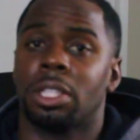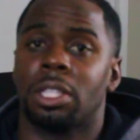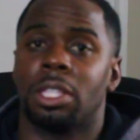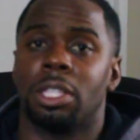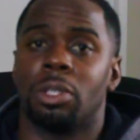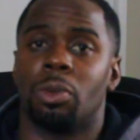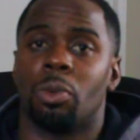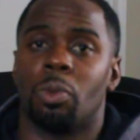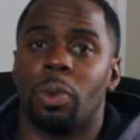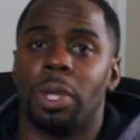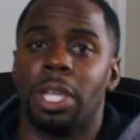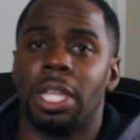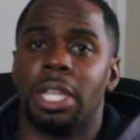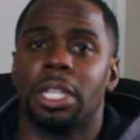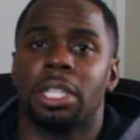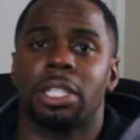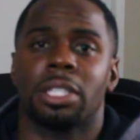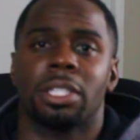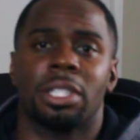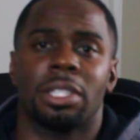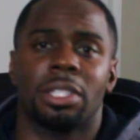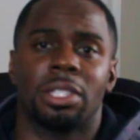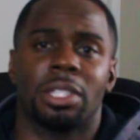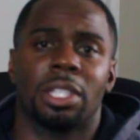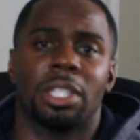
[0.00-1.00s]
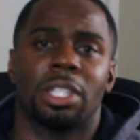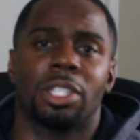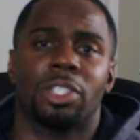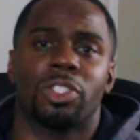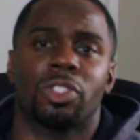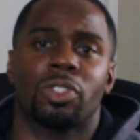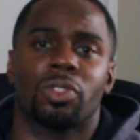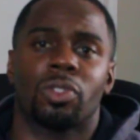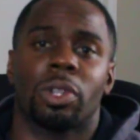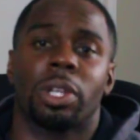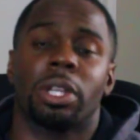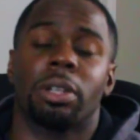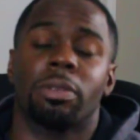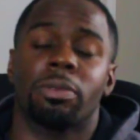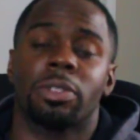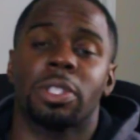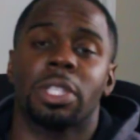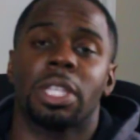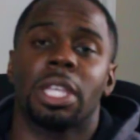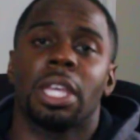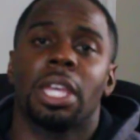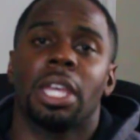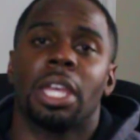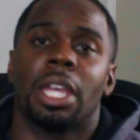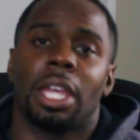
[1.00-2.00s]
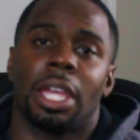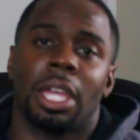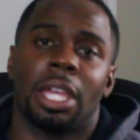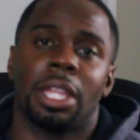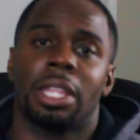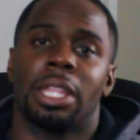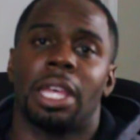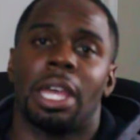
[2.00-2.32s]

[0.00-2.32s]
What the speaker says: the weaknesses and the strengths in